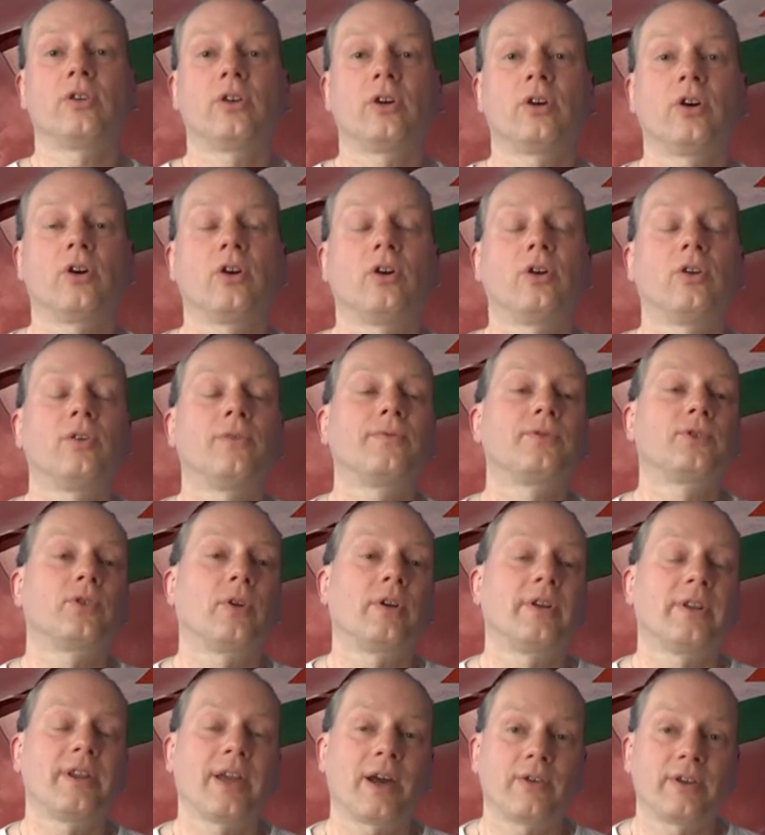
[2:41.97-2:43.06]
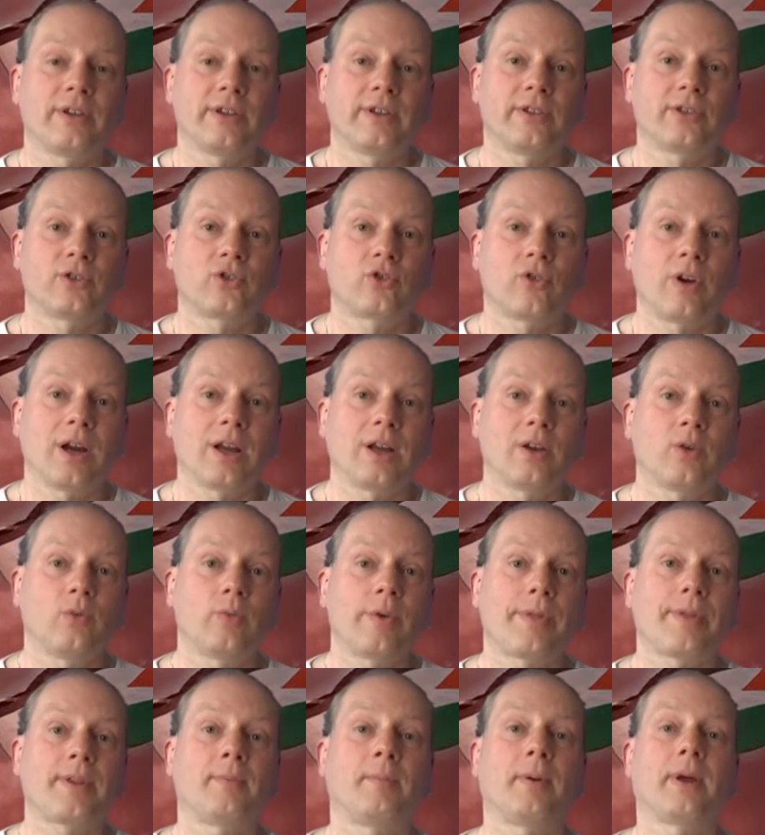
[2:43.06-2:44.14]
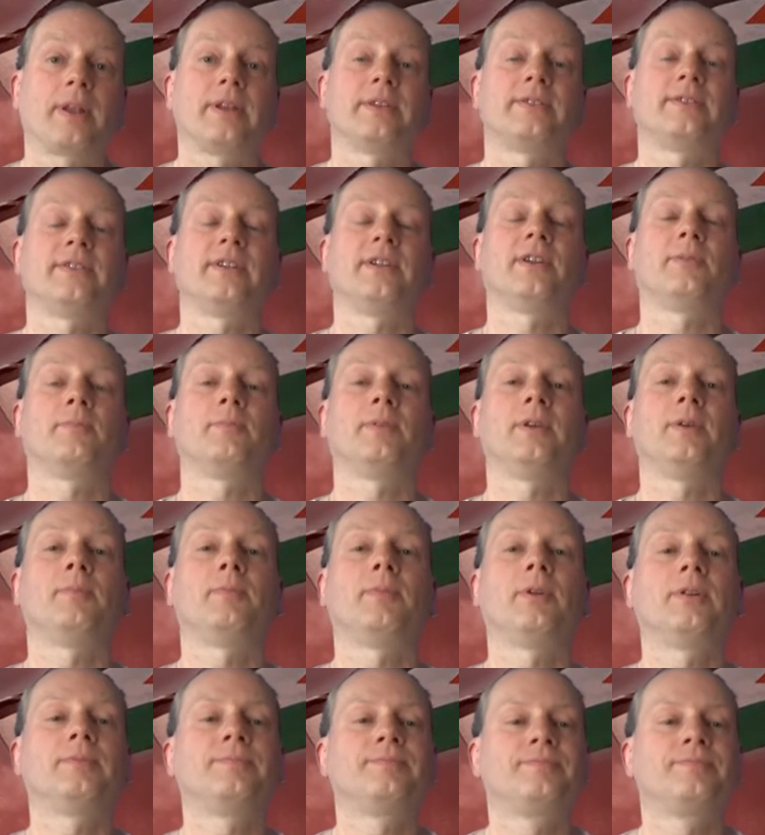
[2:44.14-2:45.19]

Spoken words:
of solidarity struggle with the Palestinian people.